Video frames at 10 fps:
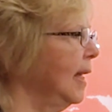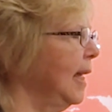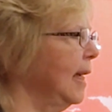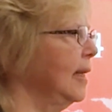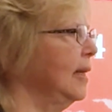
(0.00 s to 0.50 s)

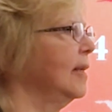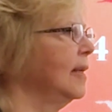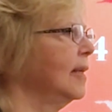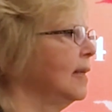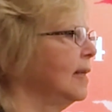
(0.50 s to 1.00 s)
And
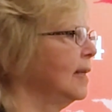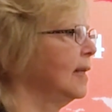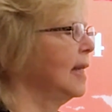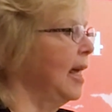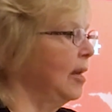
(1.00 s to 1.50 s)

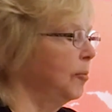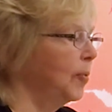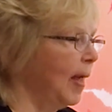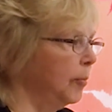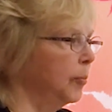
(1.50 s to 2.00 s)

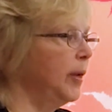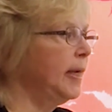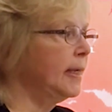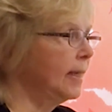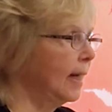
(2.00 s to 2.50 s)
when
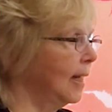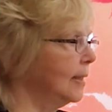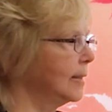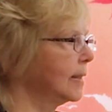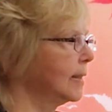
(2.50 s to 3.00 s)
it
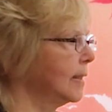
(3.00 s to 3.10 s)
does,